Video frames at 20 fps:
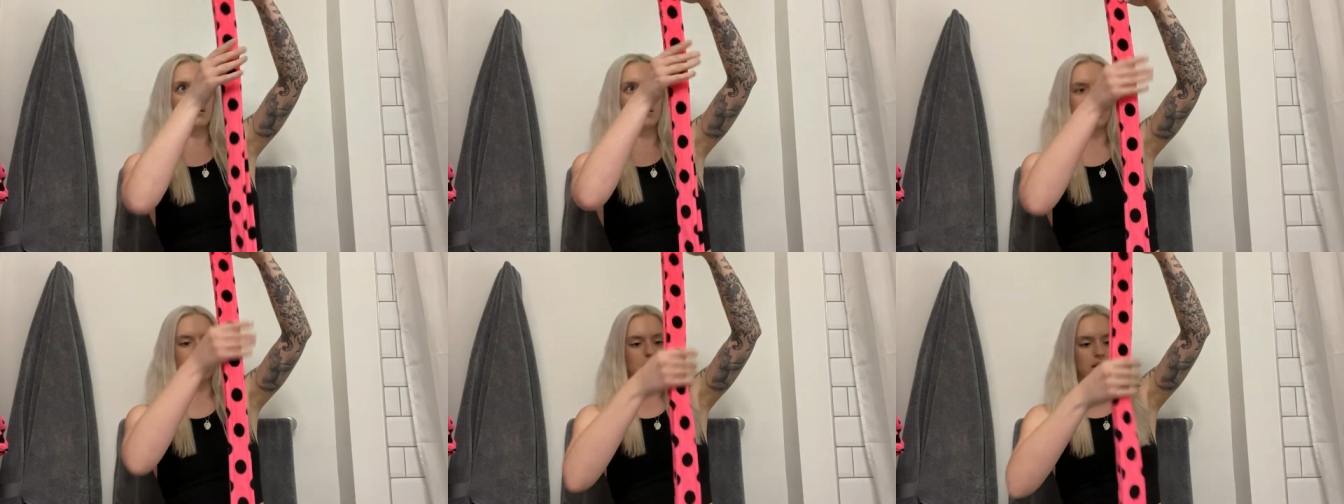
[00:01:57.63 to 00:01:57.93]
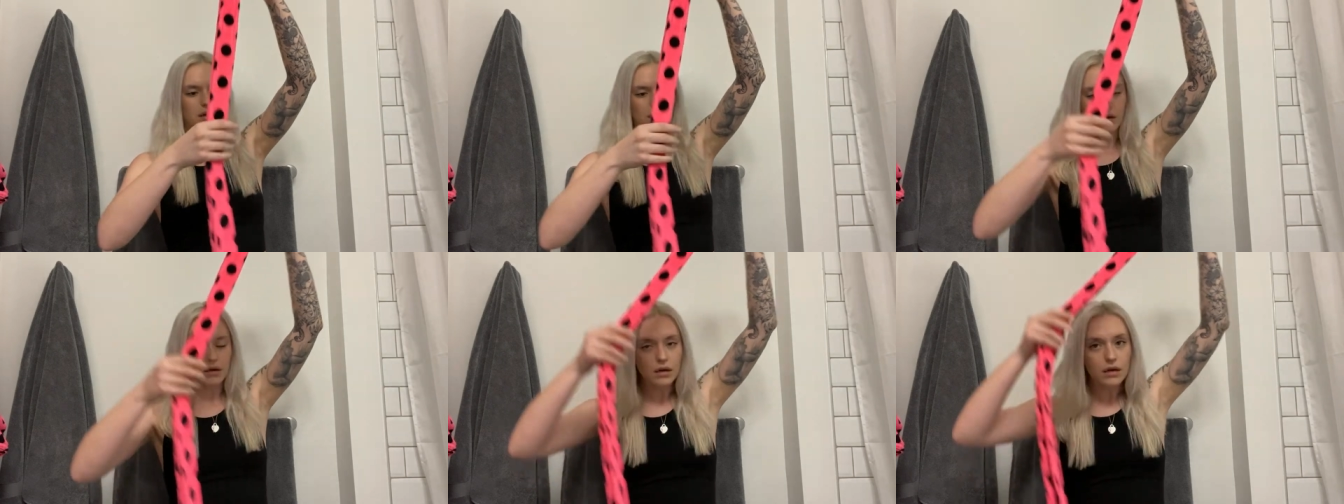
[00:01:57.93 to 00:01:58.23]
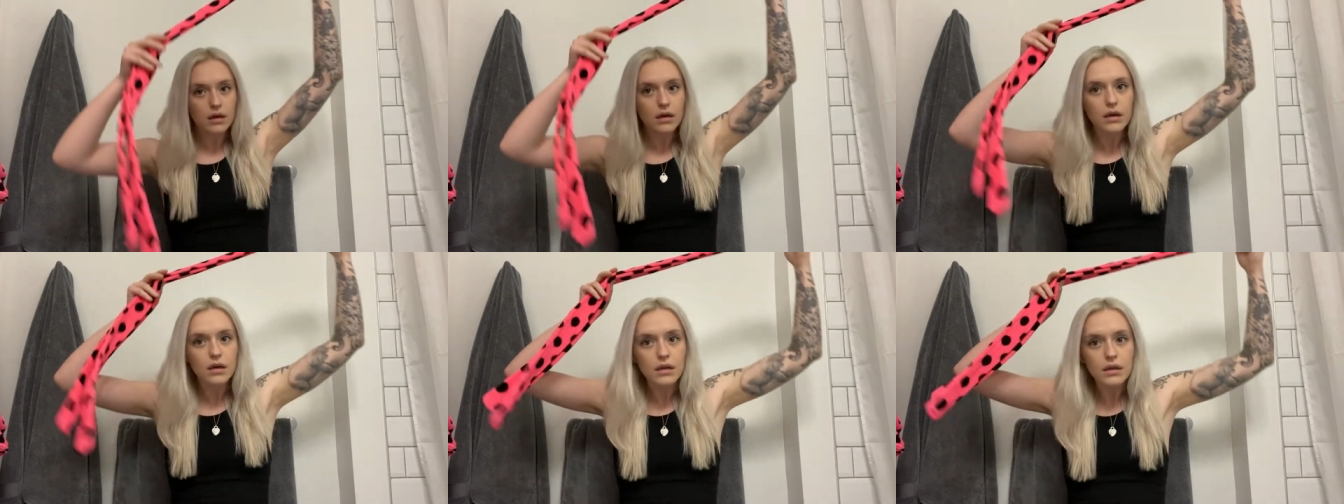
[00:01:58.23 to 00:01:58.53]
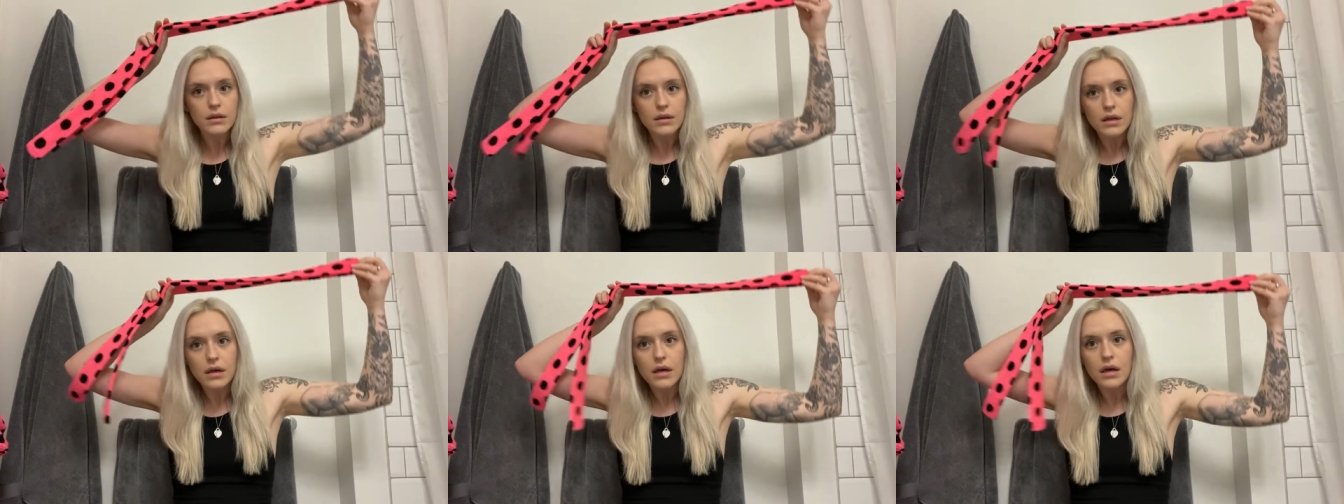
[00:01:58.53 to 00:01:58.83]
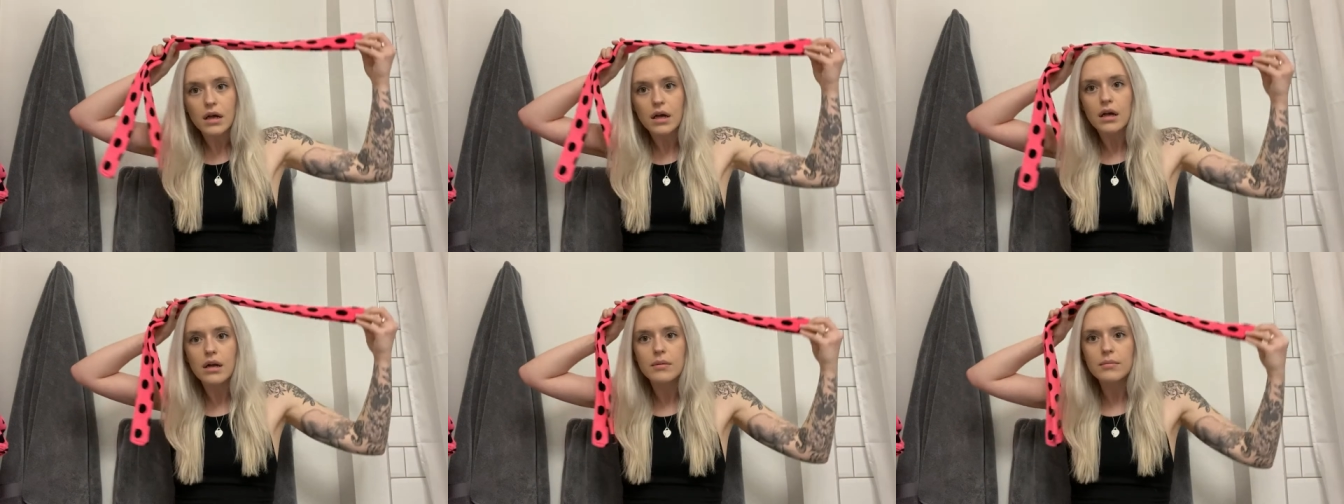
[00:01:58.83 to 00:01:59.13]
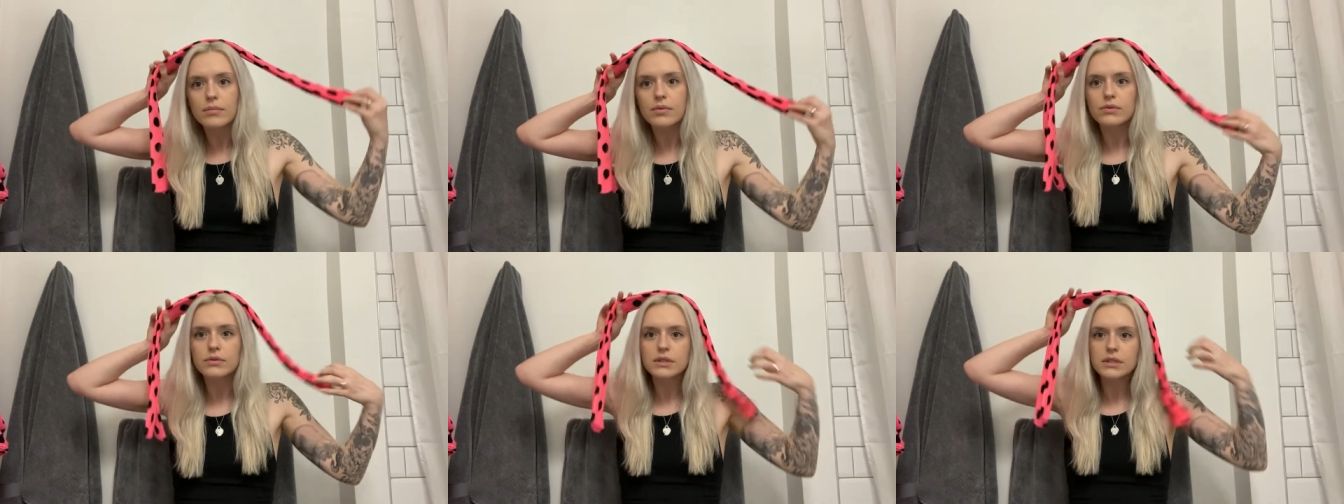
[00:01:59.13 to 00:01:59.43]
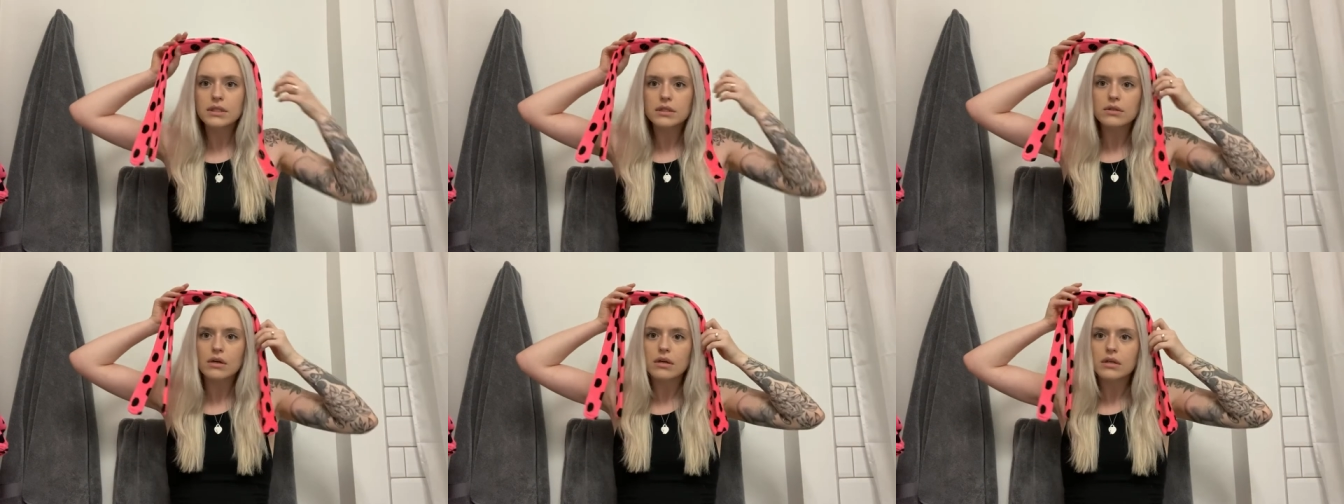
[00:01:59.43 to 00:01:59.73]
Okay, and then put
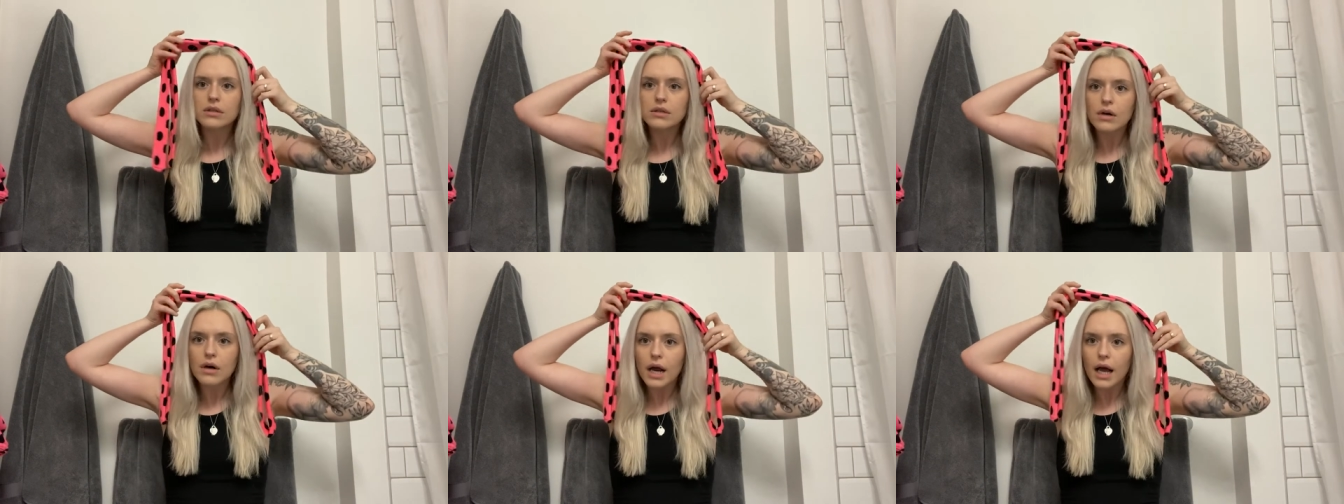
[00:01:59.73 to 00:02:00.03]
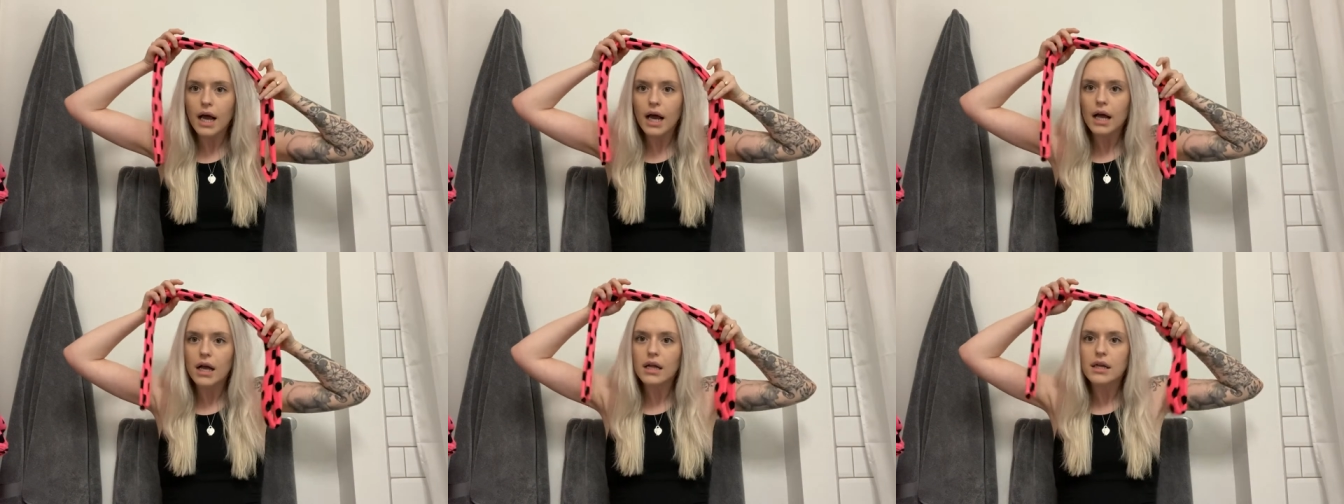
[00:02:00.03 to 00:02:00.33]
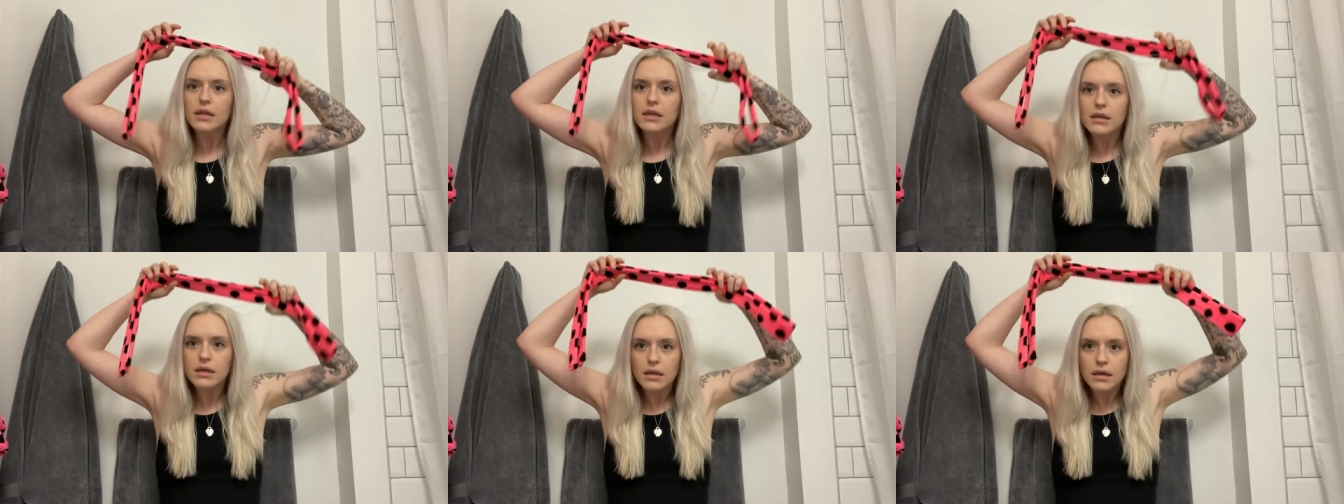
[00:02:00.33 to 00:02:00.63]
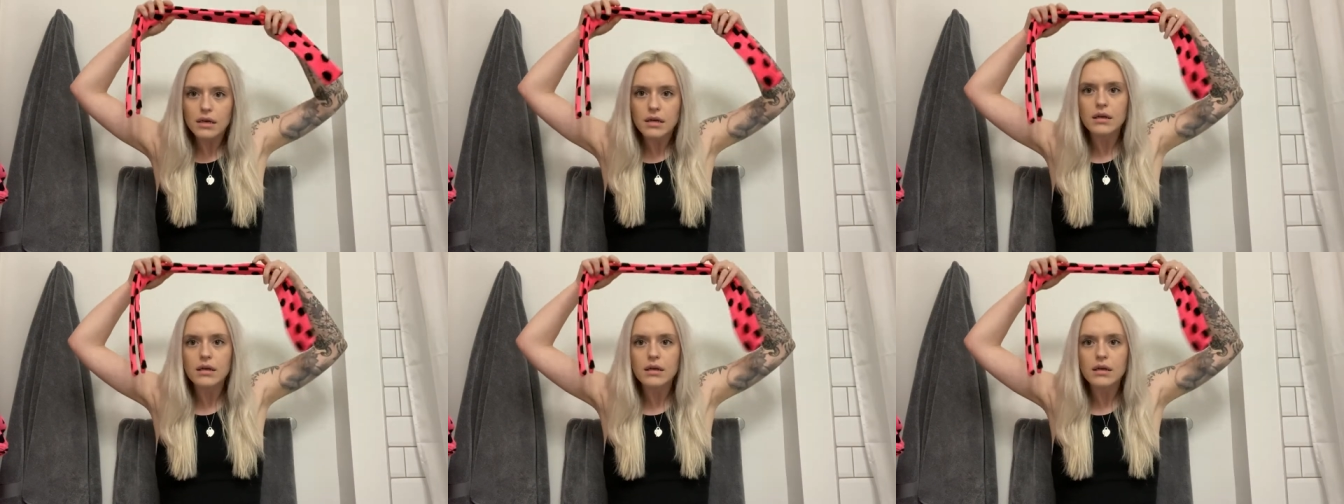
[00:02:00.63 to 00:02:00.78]
it on your head.